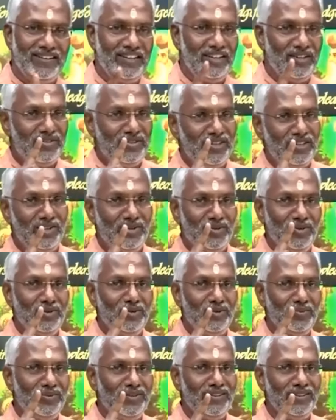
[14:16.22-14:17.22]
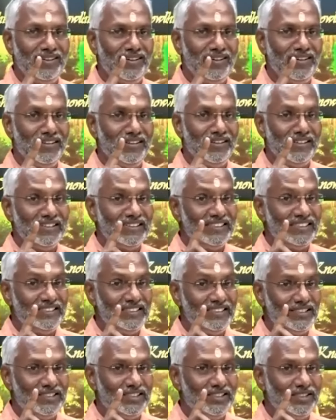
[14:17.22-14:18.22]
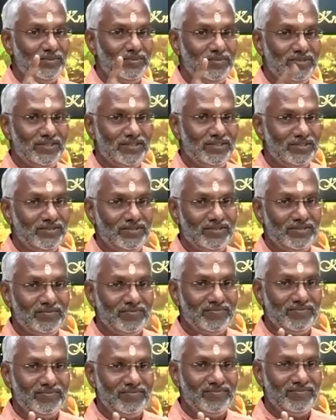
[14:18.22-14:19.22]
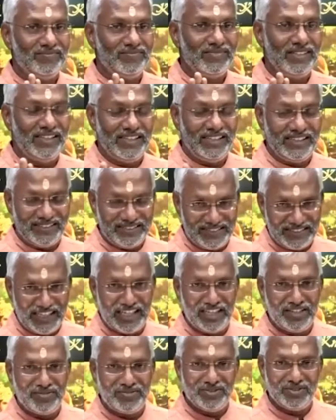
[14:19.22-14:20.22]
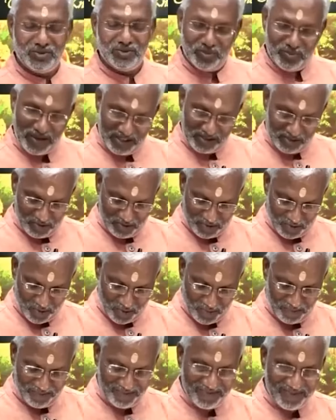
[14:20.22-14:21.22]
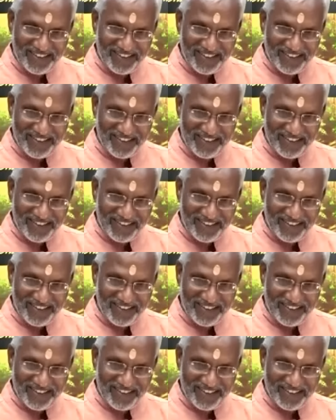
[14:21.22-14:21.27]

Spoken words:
Definitely you will be getting irritated because, "Hey, enough, you back to your home.